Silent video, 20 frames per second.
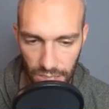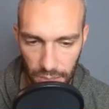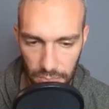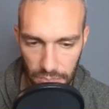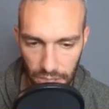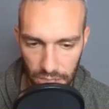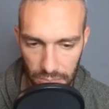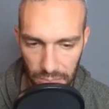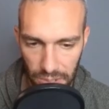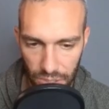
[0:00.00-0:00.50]

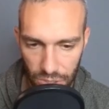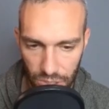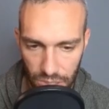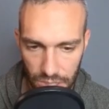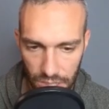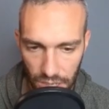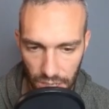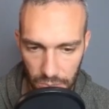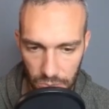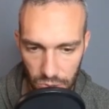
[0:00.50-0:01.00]
Thunder Punch because
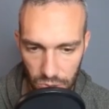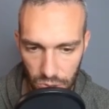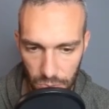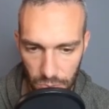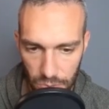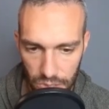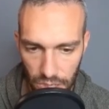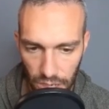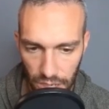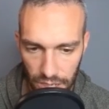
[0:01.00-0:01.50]
I am
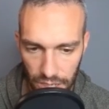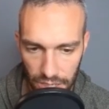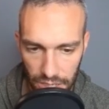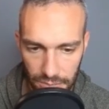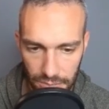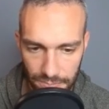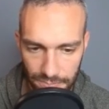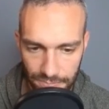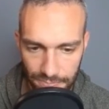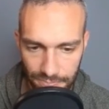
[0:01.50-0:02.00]
super tanky.
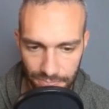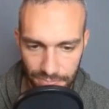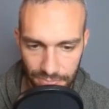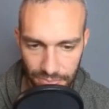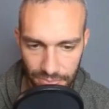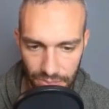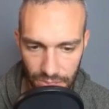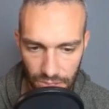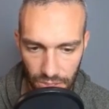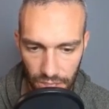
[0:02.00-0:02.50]

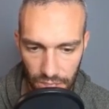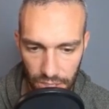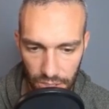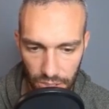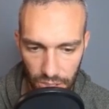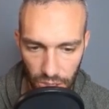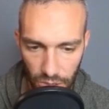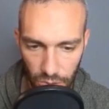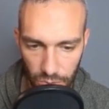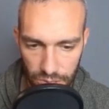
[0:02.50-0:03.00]
So they do
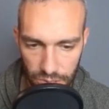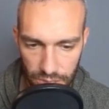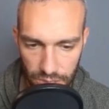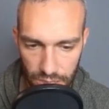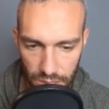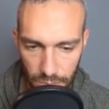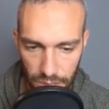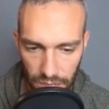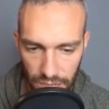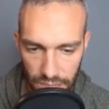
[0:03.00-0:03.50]
go
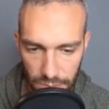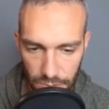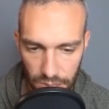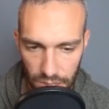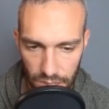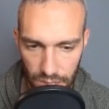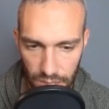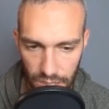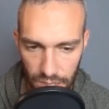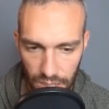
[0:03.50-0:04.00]
resisted Blast
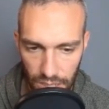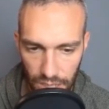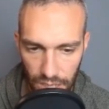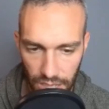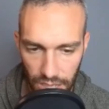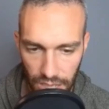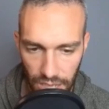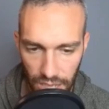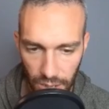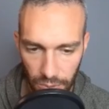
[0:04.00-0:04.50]
Burn.
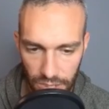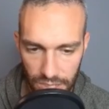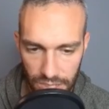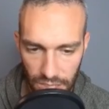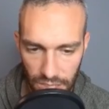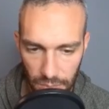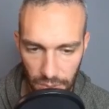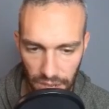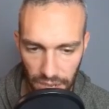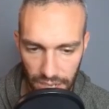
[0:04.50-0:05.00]
And what is in
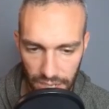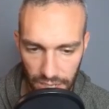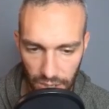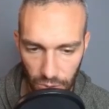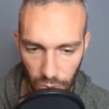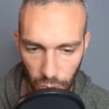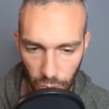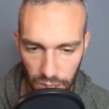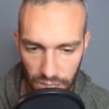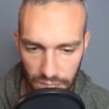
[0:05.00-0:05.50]
the back? A
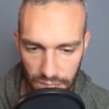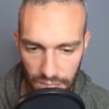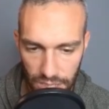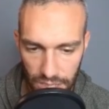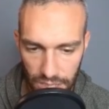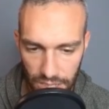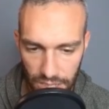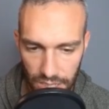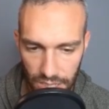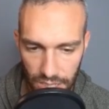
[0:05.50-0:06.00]

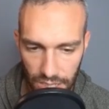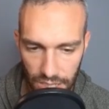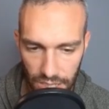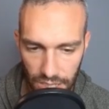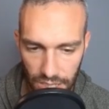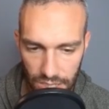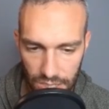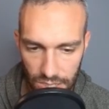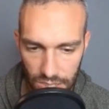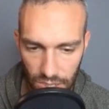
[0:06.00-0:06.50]
Wheezing.
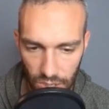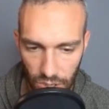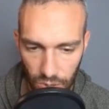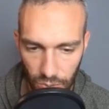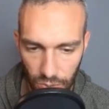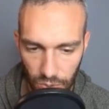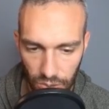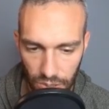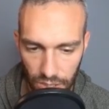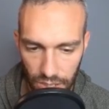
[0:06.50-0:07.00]

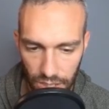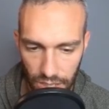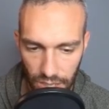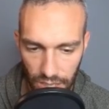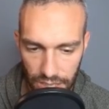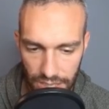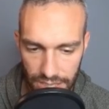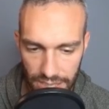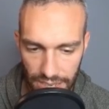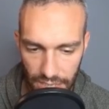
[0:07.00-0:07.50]
So
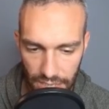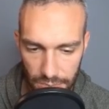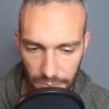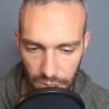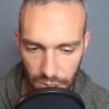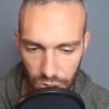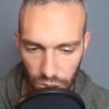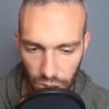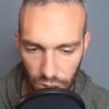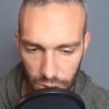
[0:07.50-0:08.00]
yes, my
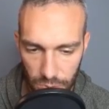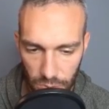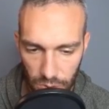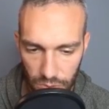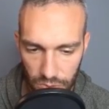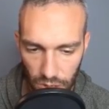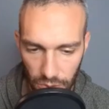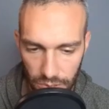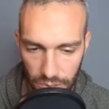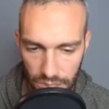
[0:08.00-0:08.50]
charge moves
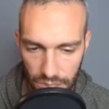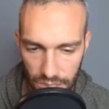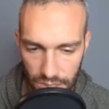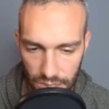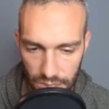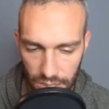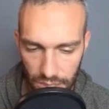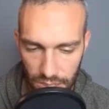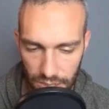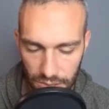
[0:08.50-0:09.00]
are resisted.